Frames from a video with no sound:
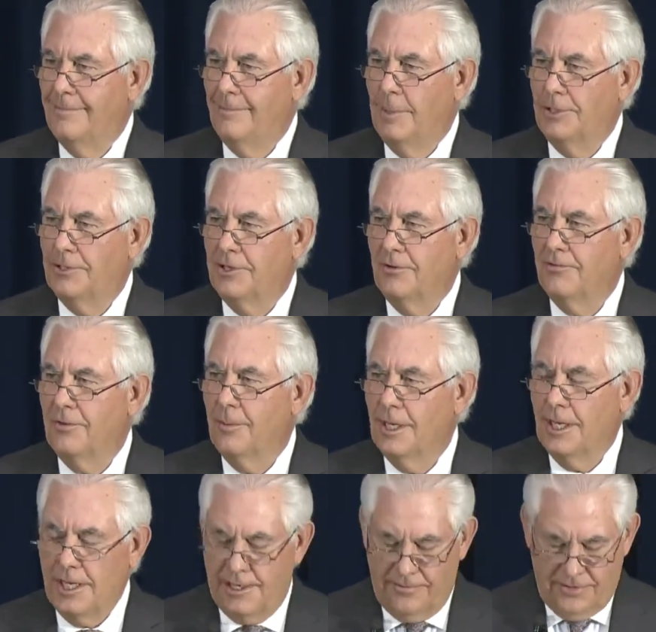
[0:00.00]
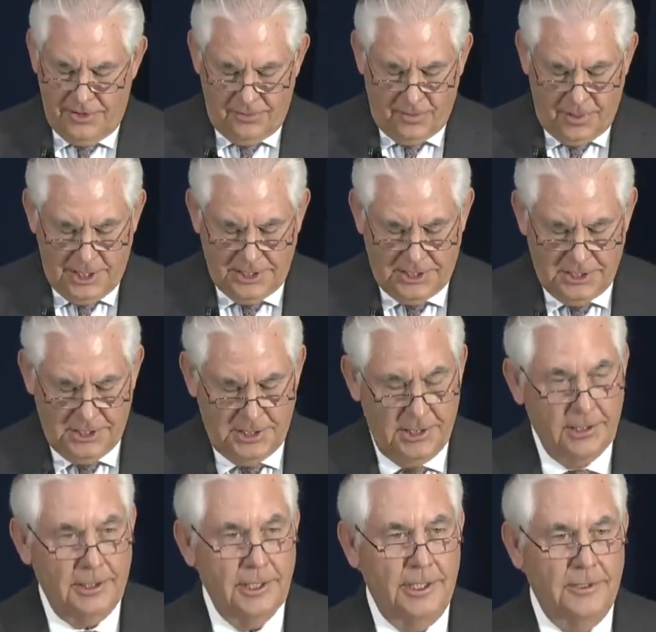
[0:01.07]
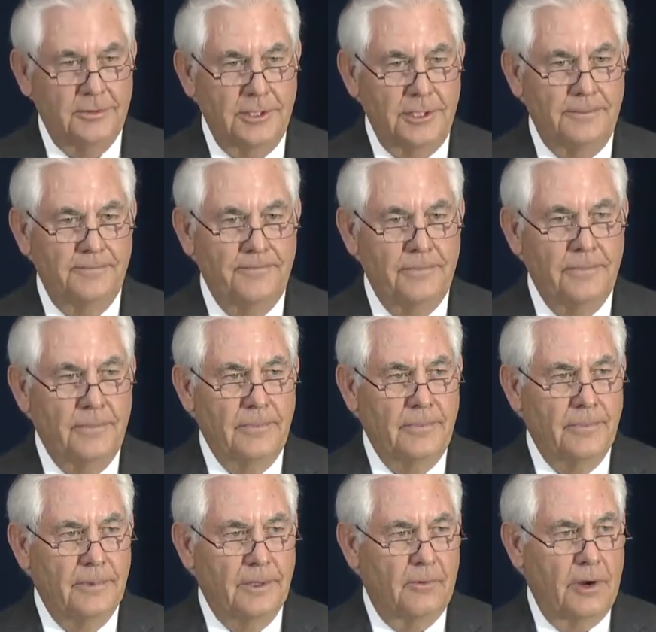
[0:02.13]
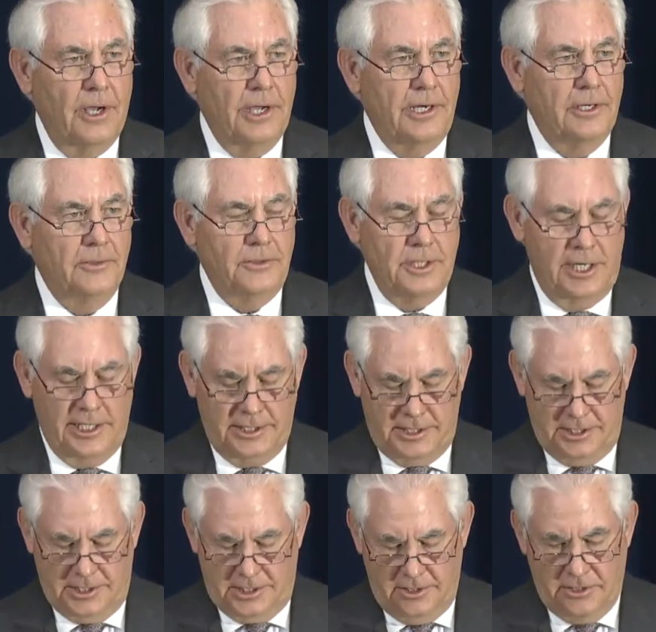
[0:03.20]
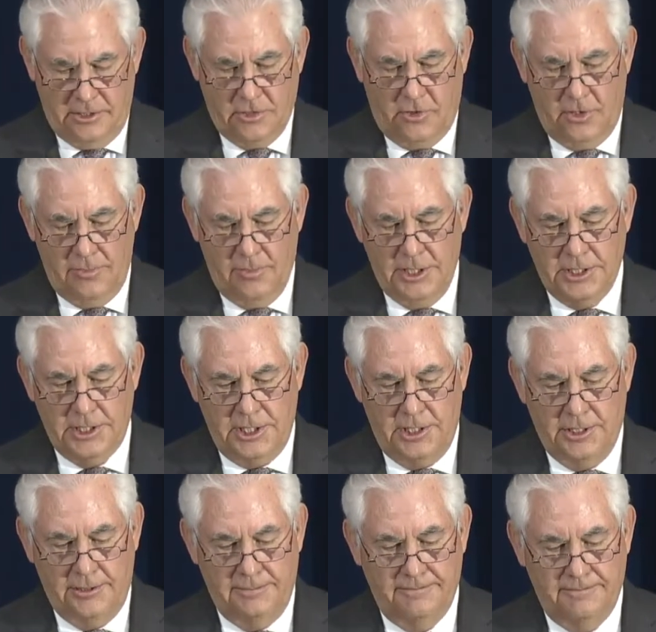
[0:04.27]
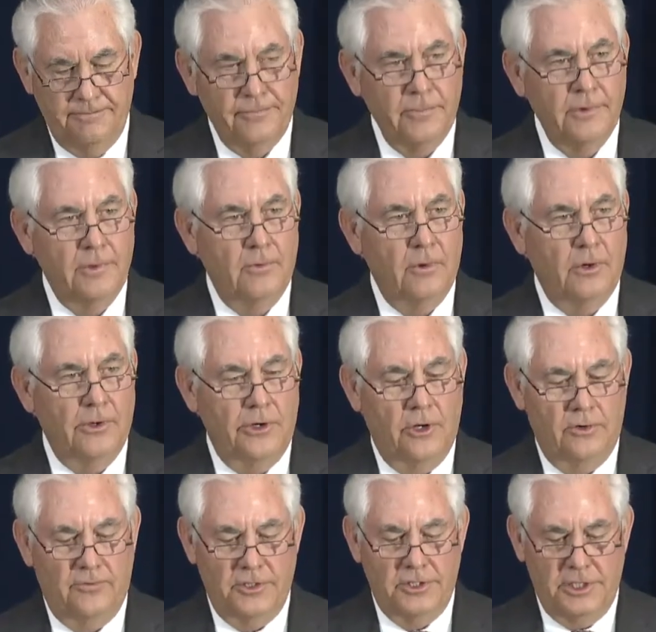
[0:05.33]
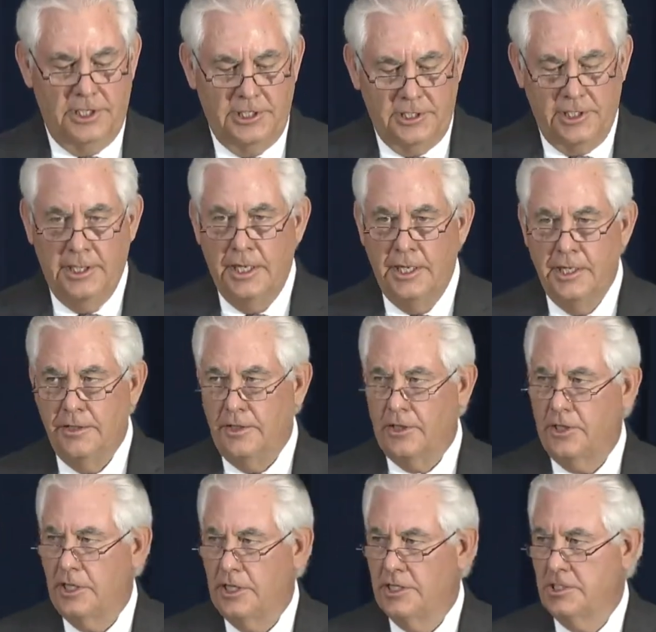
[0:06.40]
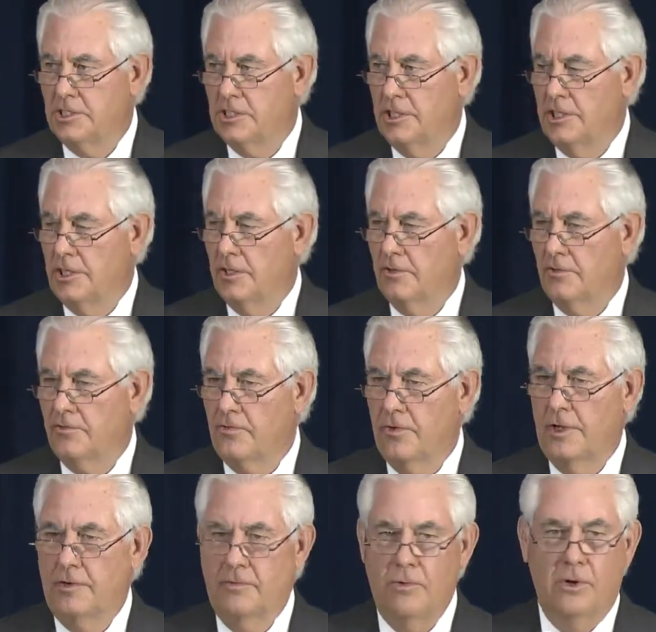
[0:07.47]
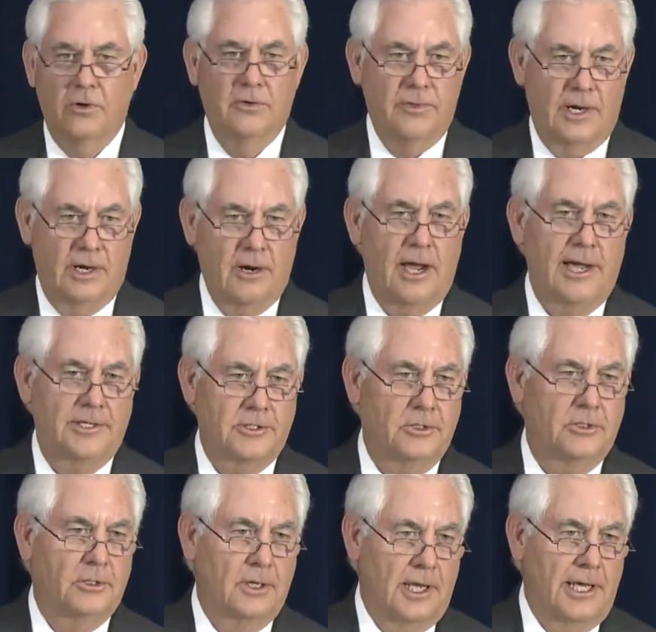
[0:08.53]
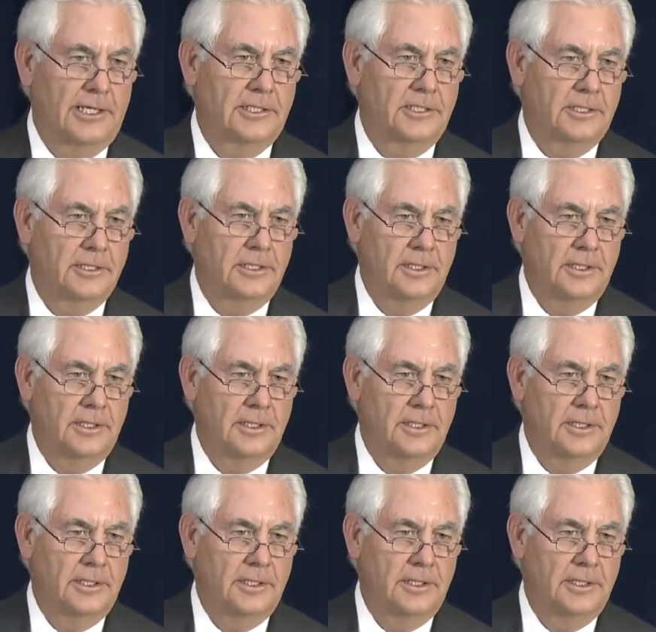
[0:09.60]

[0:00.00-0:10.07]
but they're from a lot of other places in the country. Laredo, Texas, Detroit, Michigan, Roanoke, Virginia. They're kids sitting on the front row of their high school classes.